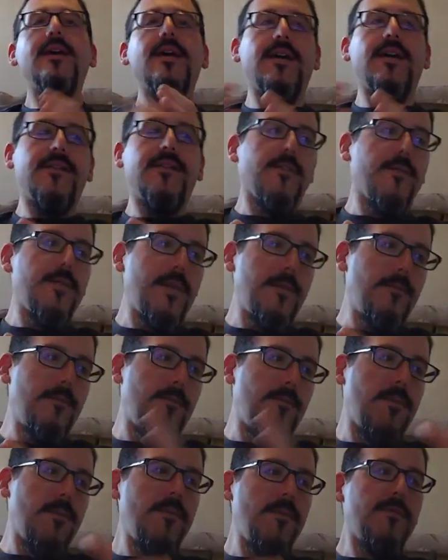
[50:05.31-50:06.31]
And so they
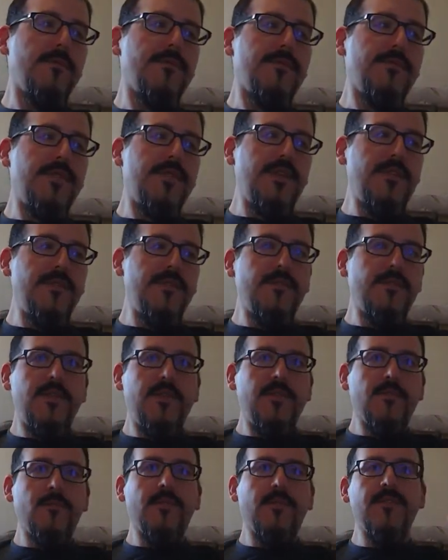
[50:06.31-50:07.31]
move
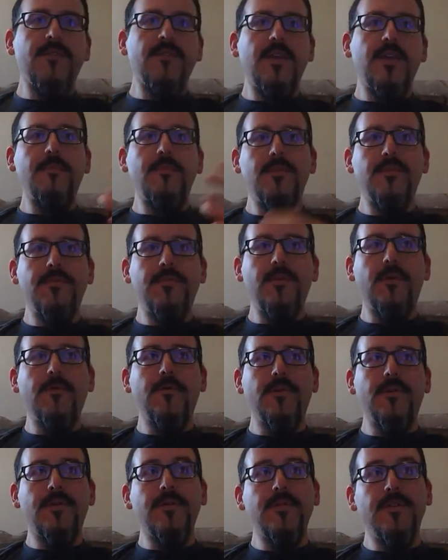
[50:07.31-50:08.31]
these receptors
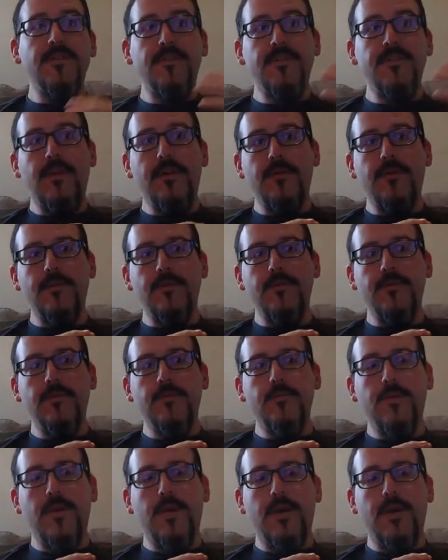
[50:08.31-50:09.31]
over to the cells,